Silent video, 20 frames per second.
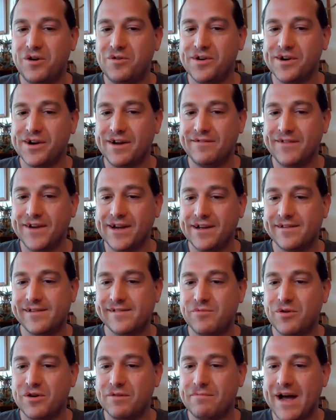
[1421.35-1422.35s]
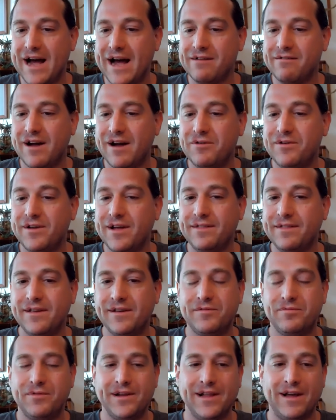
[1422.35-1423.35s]
or giving us some more background on
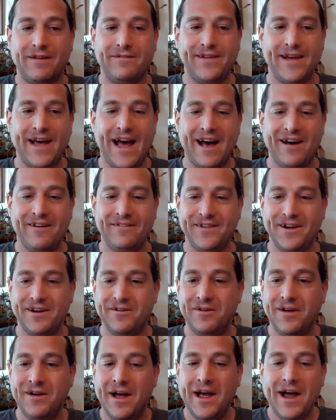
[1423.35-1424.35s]
this, we'd love to have you.